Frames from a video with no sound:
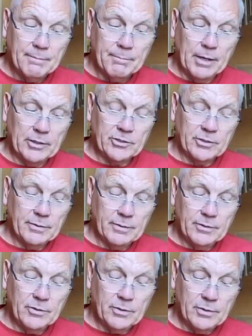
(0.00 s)
But
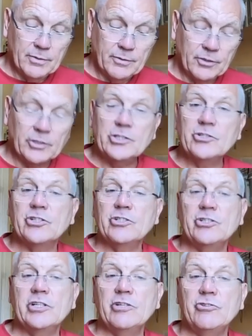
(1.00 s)
the
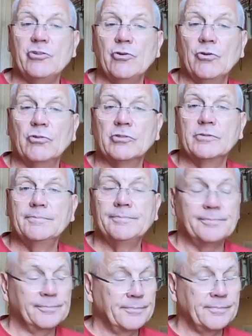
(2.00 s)
decision is yours.
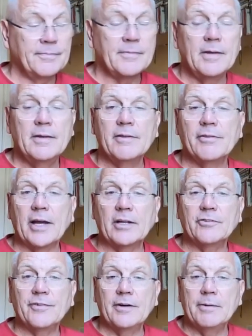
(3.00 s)

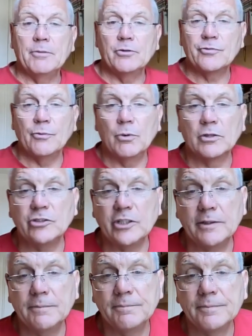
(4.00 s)
Thanks very much for watching.